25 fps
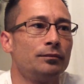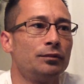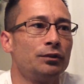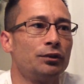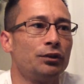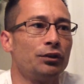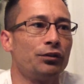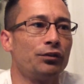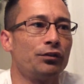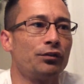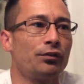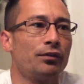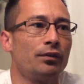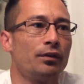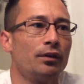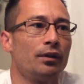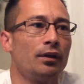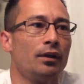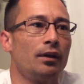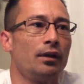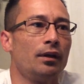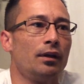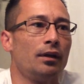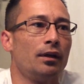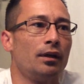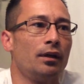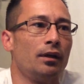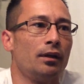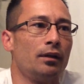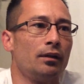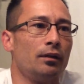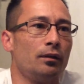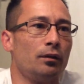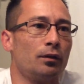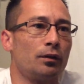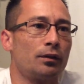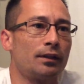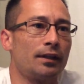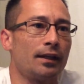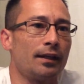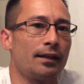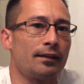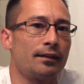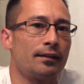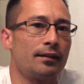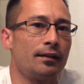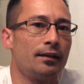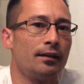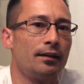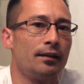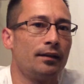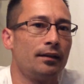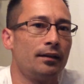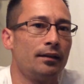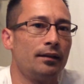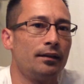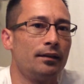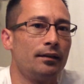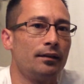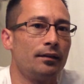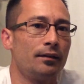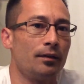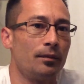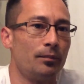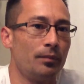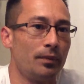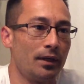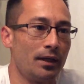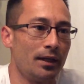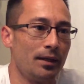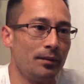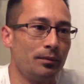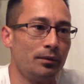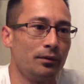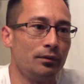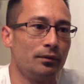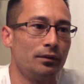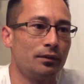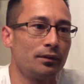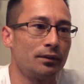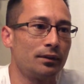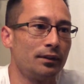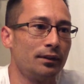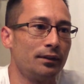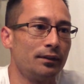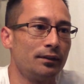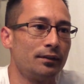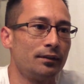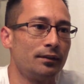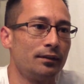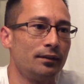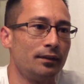just looked at the Bible, looked at